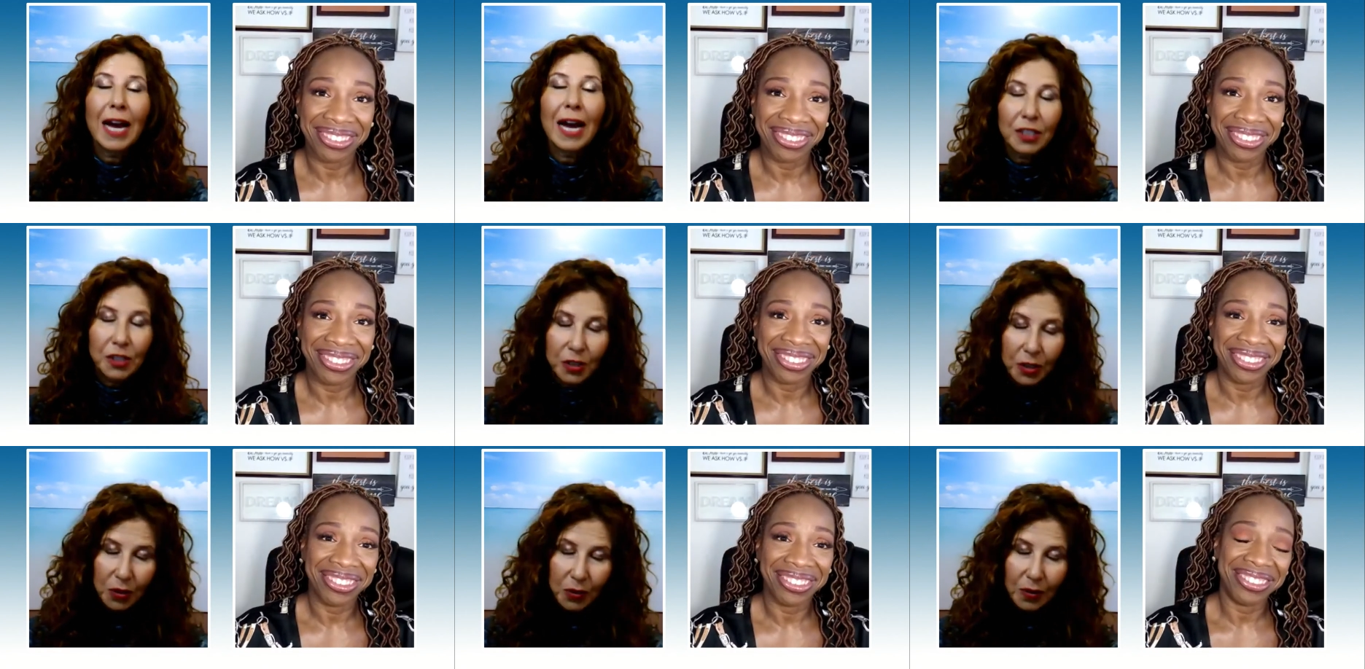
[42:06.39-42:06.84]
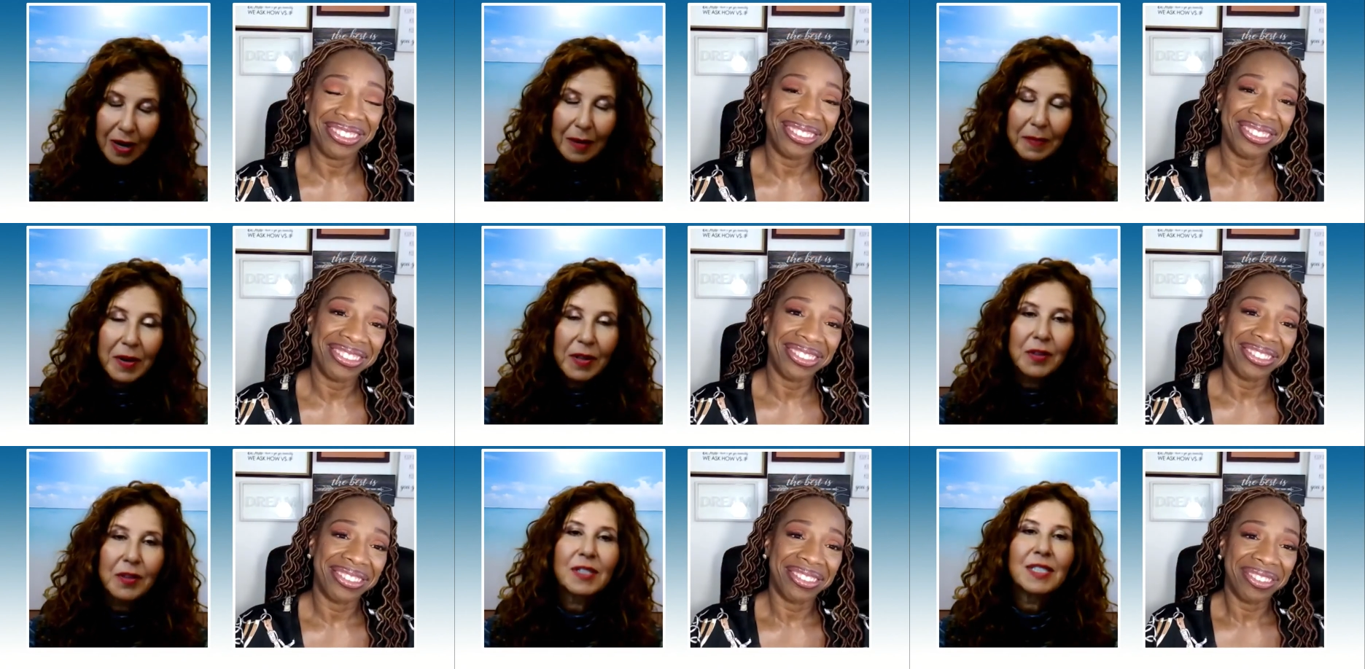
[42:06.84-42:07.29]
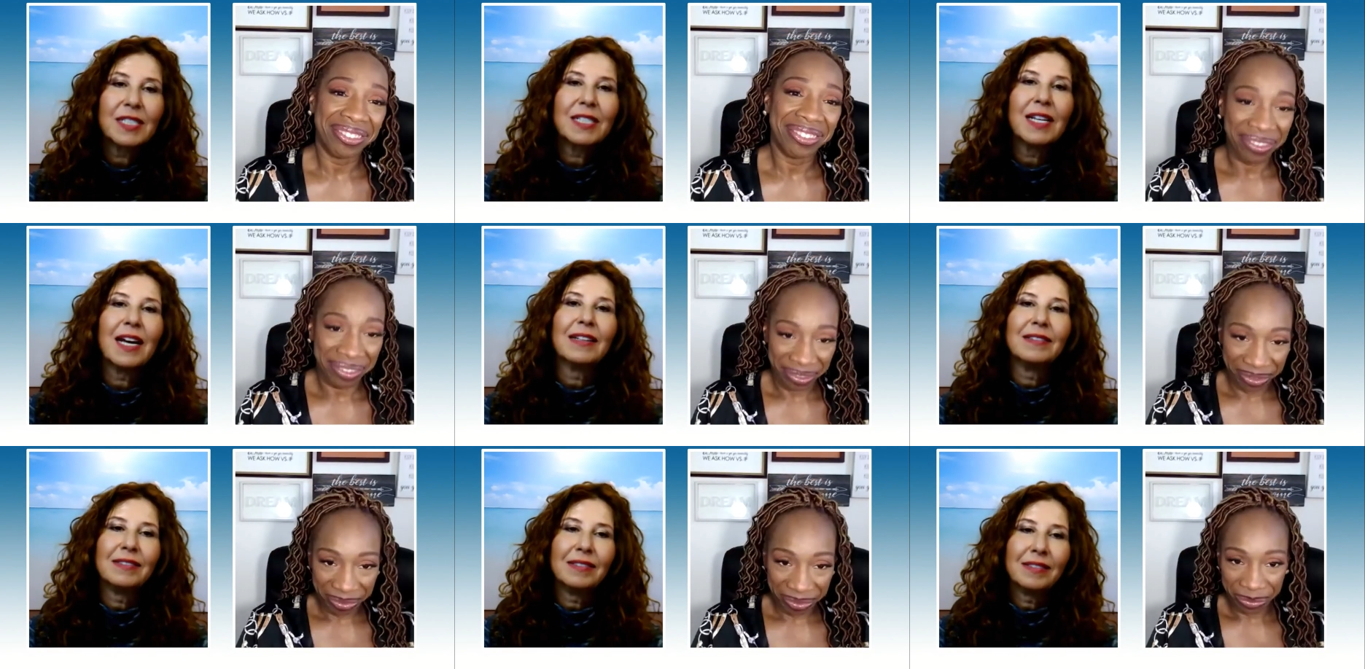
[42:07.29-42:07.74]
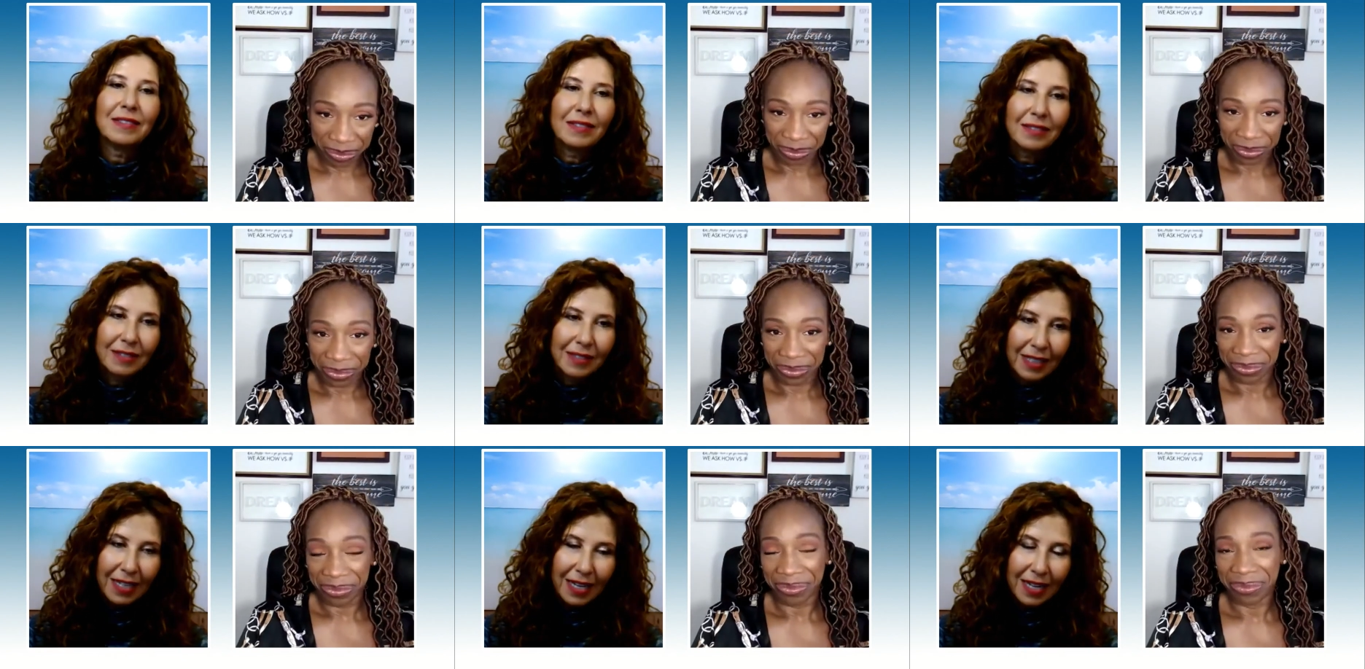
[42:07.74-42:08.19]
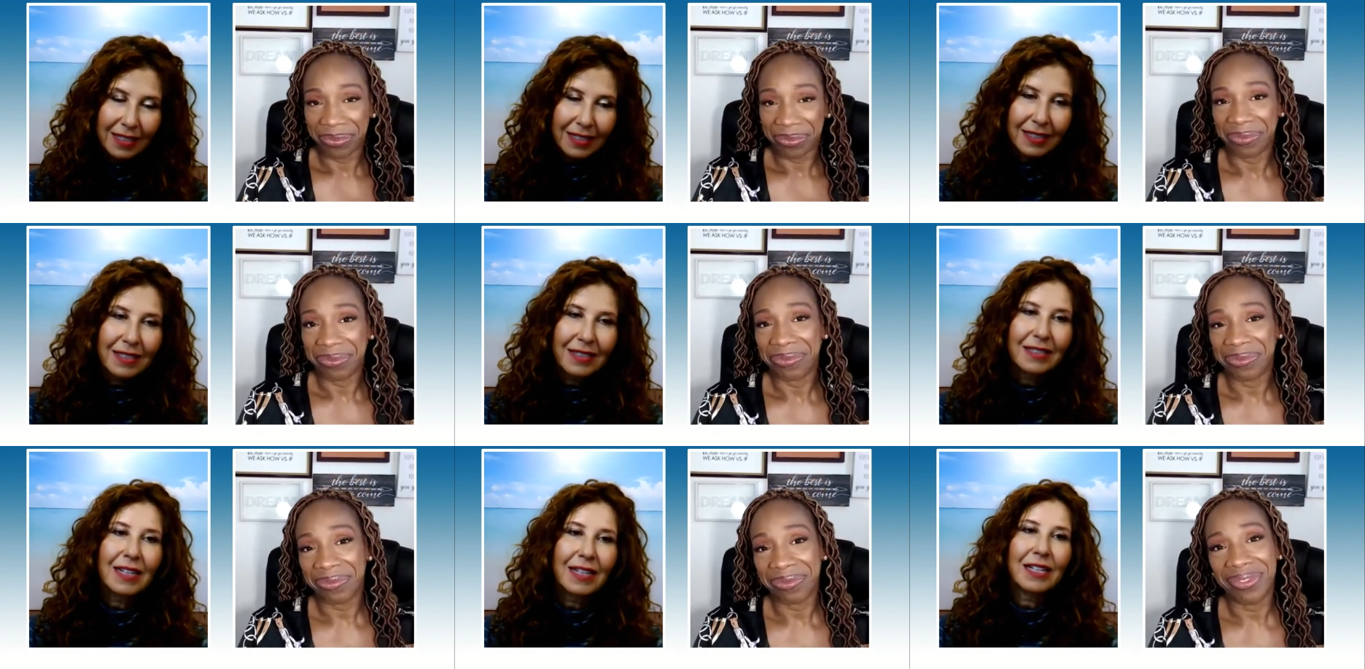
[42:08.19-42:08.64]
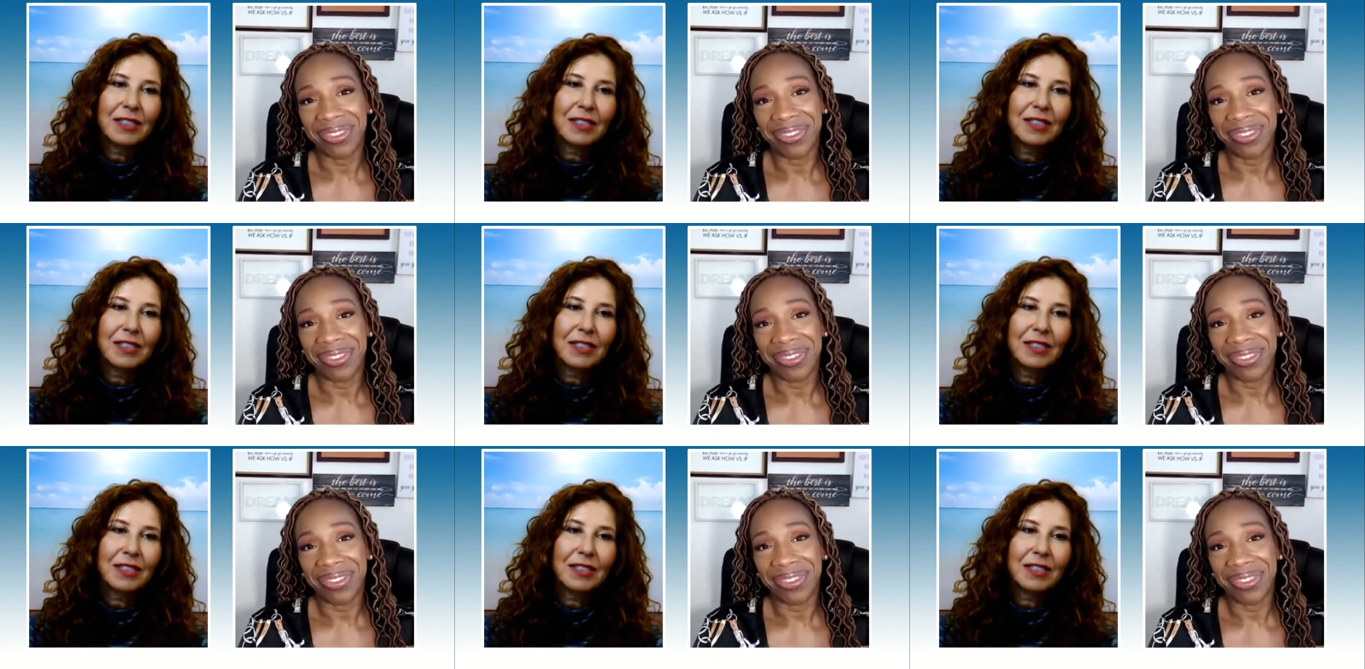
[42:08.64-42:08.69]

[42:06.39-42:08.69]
Speaker 1: As your grandmother said, Yes,